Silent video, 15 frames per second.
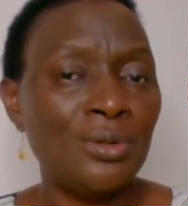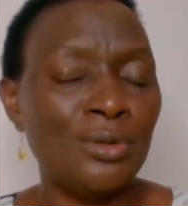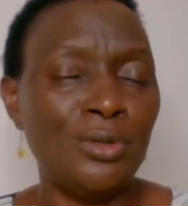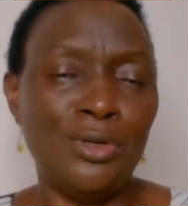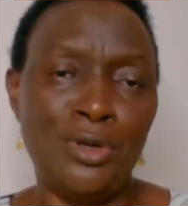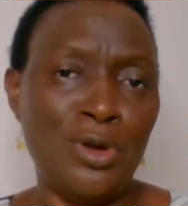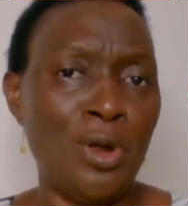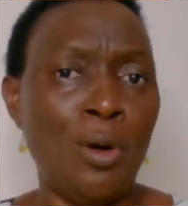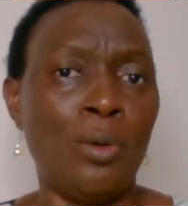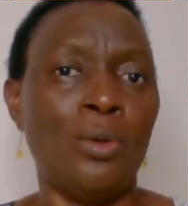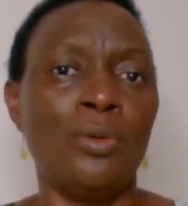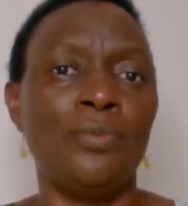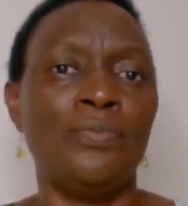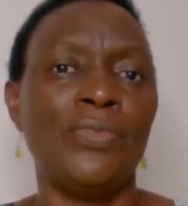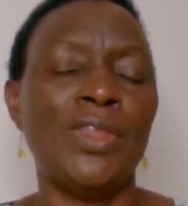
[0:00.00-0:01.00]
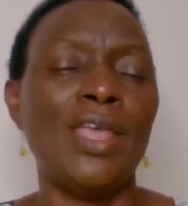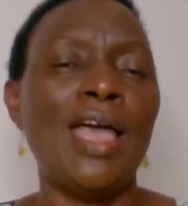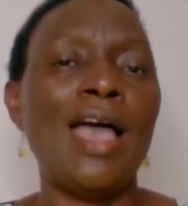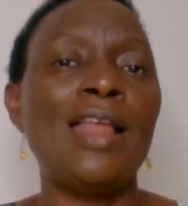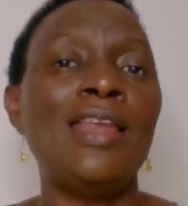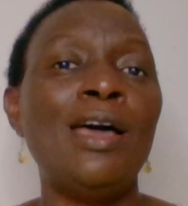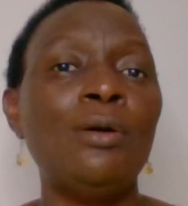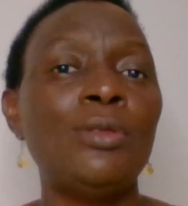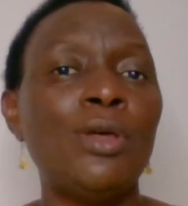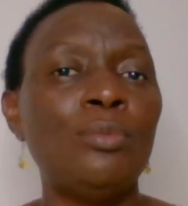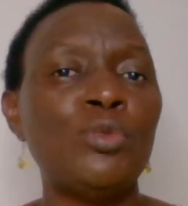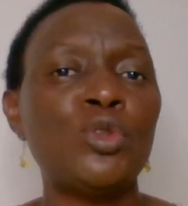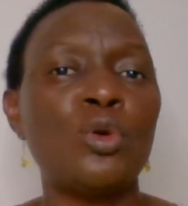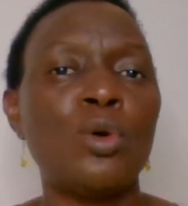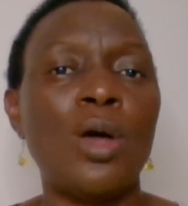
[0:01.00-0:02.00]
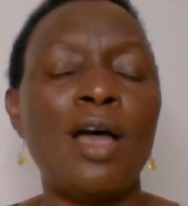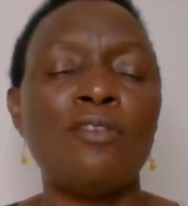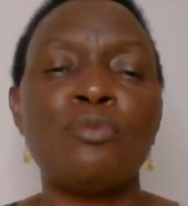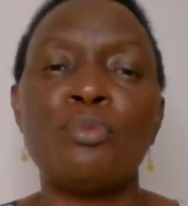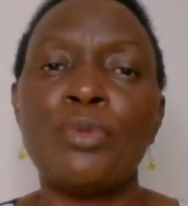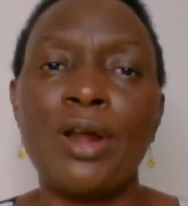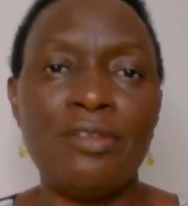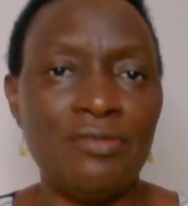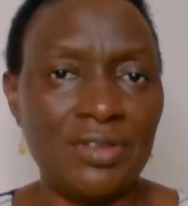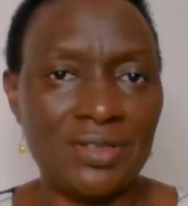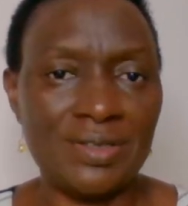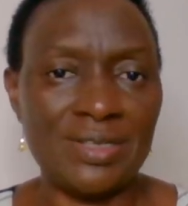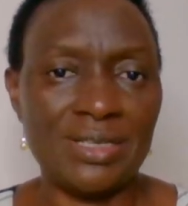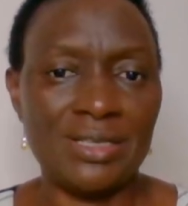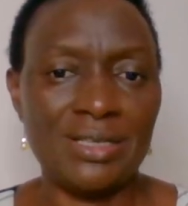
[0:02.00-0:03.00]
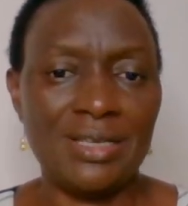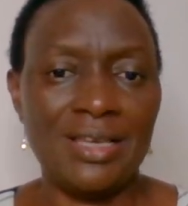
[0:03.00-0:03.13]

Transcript: No. Allow them to have privacy.